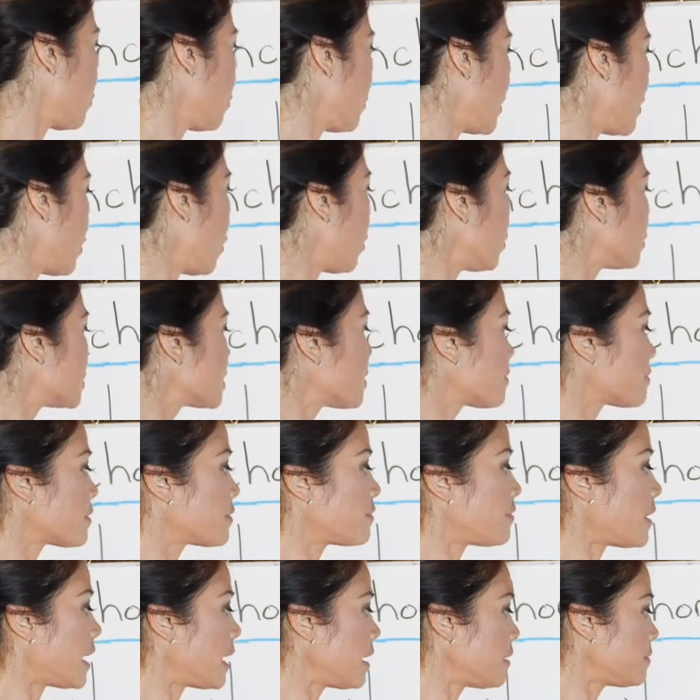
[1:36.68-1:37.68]
we hold it for
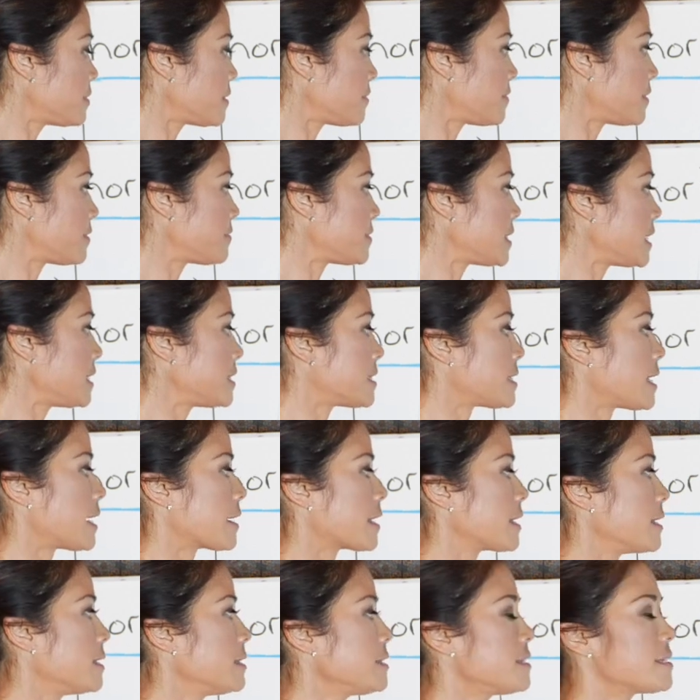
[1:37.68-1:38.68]
5 to 15
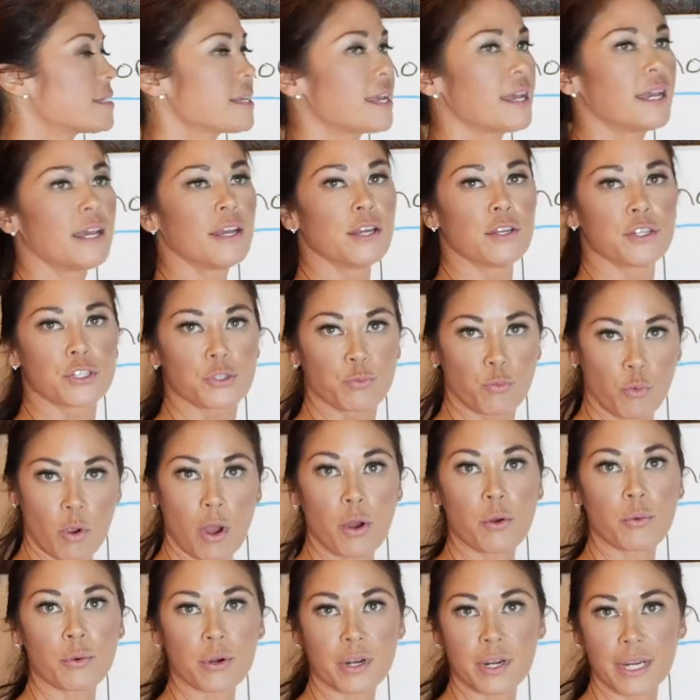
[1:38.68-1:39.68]
seconds
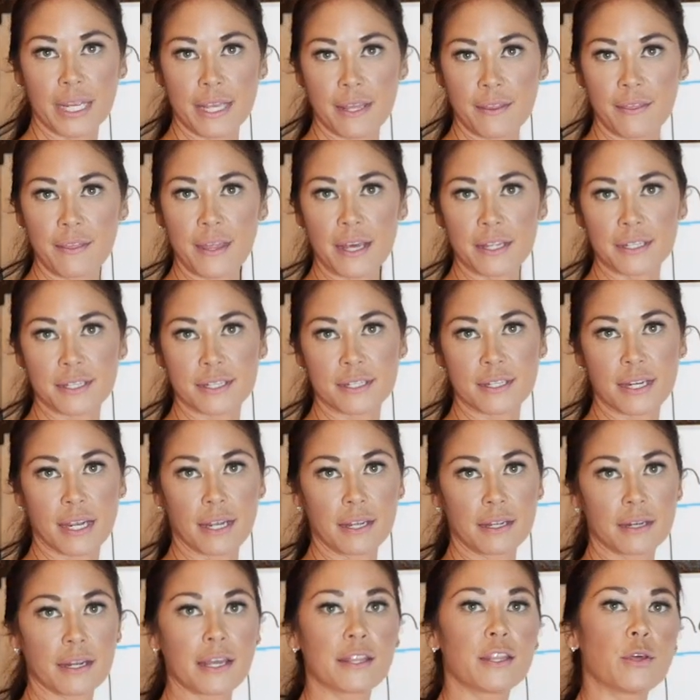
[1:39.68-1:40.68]
while we're in that
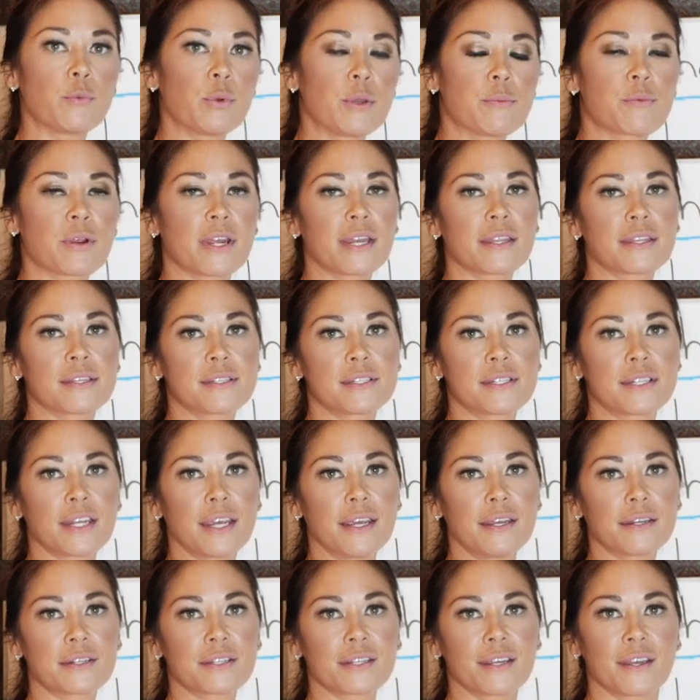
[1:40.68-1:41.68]
state, and then we break the
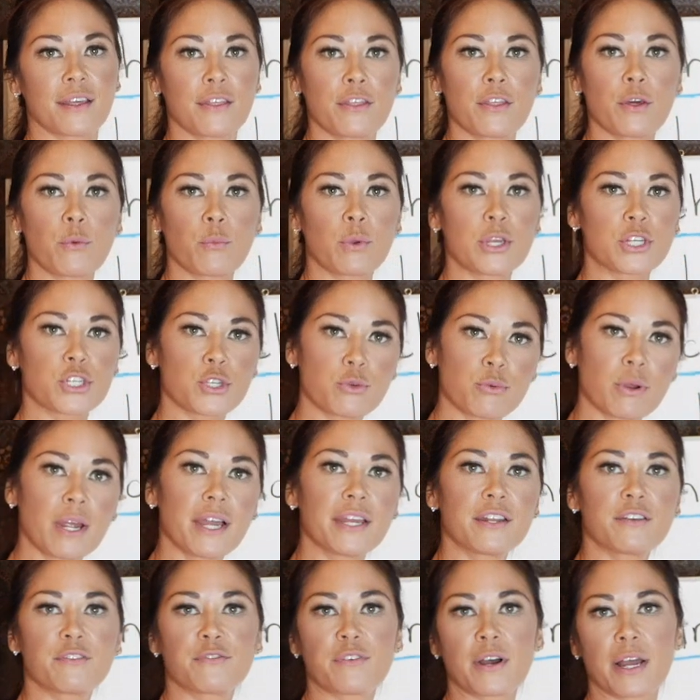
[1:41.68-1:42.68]
state. Then we
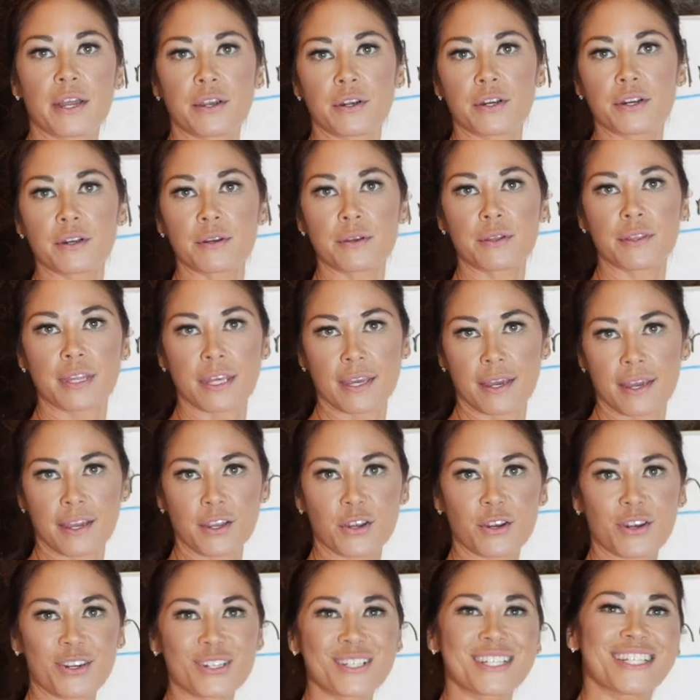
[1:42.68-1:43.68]
try to fire the
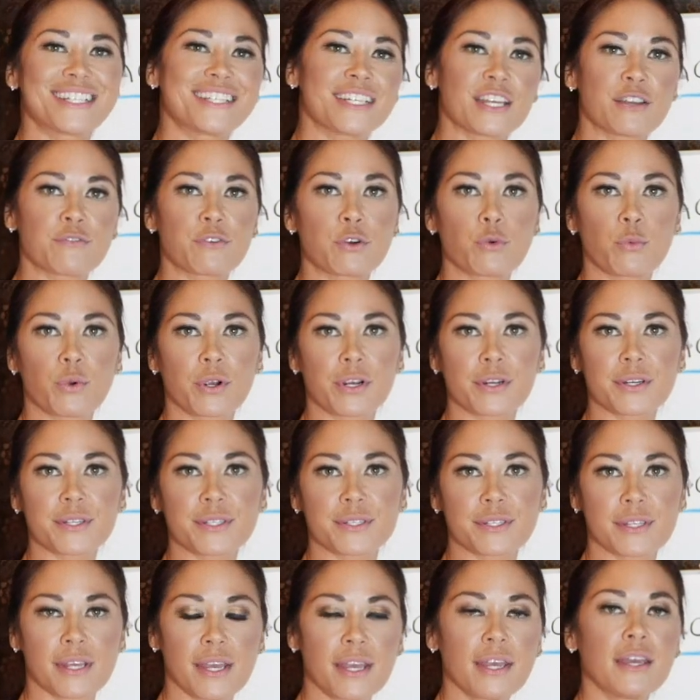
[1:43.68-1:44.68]
anchor to see if it
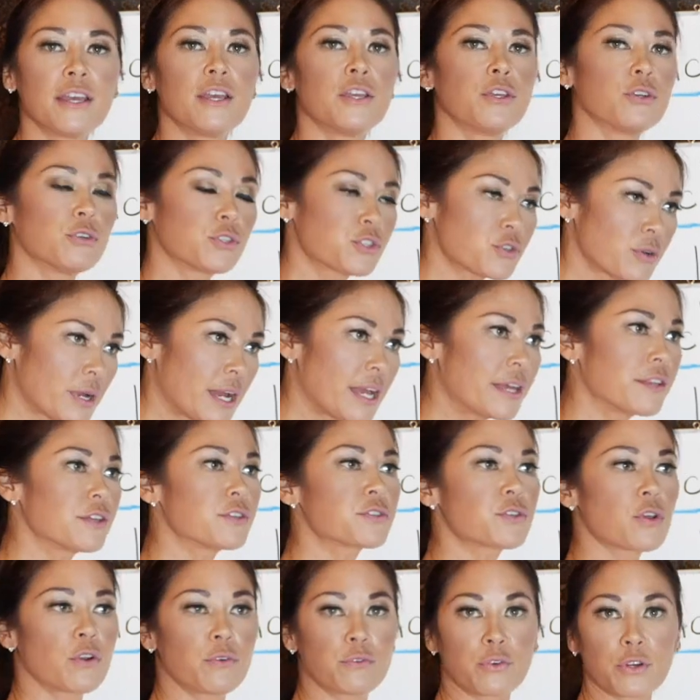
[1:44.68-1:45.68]
works. You'll try
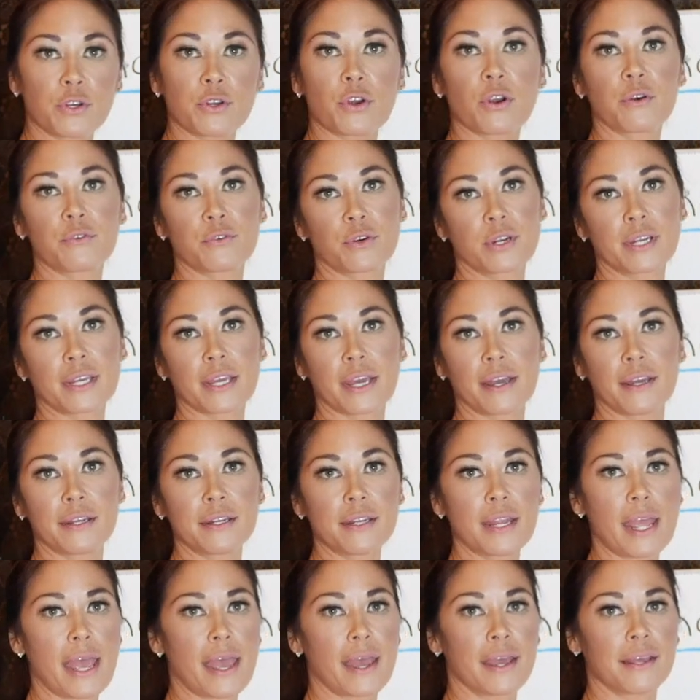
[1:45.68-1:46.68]
this over and over
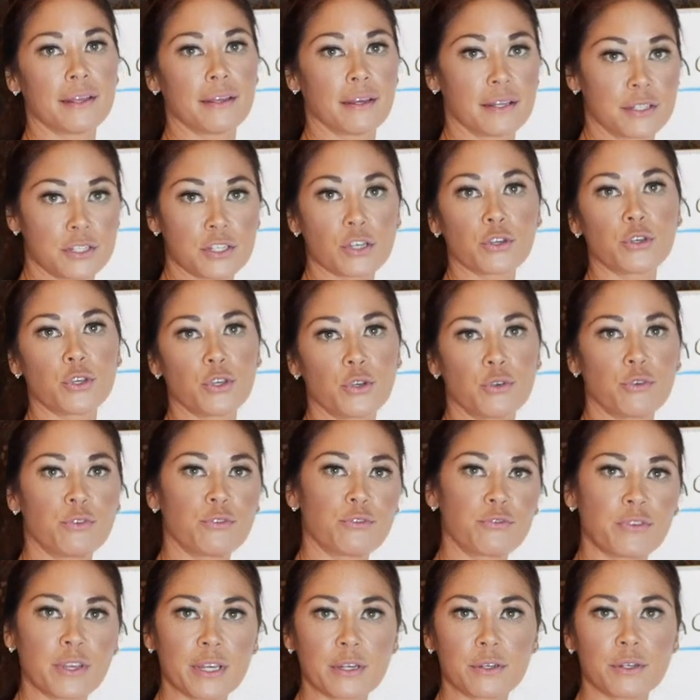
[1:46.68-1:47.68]
again until you
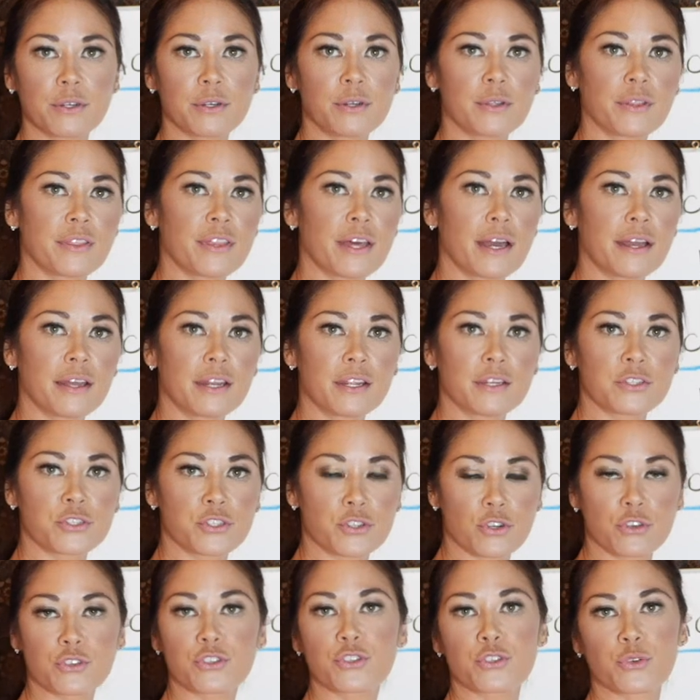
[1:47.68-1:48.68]
feel that it
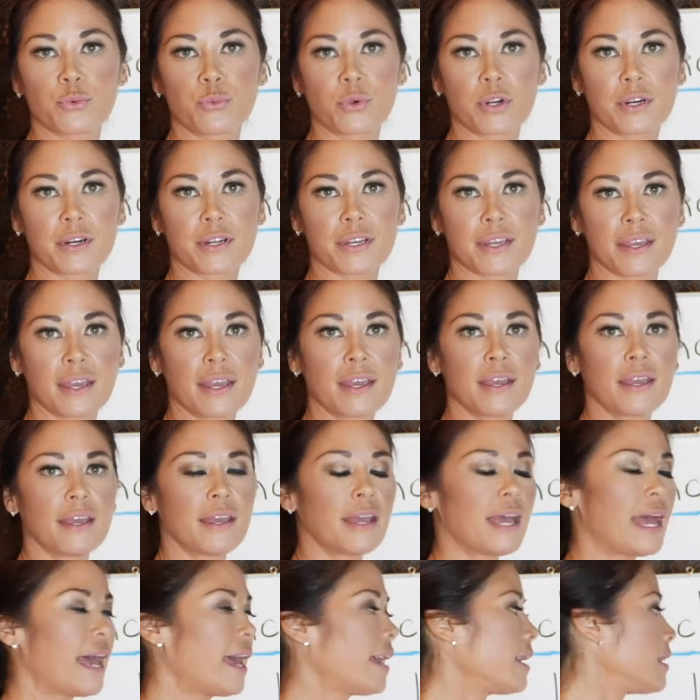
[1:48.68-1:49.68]
starts to work.
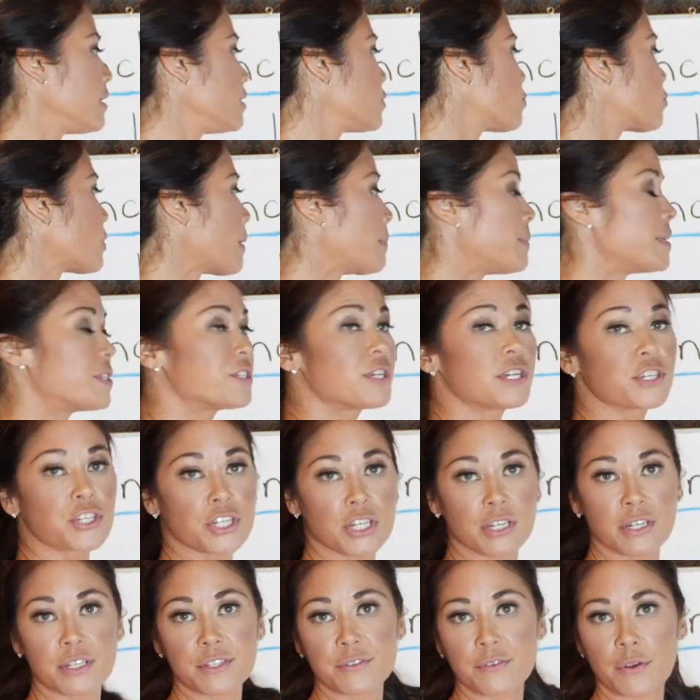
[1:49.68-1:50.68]
And
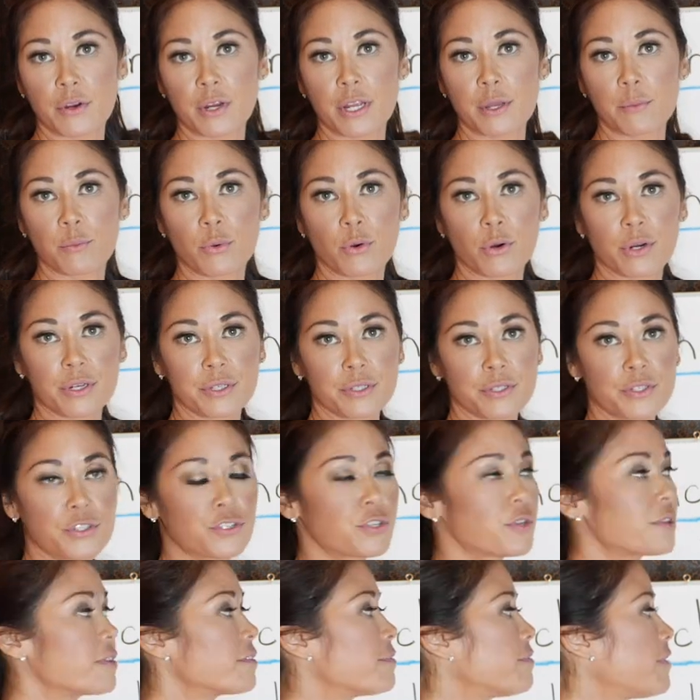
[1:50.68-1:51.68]
repetition is very important. So the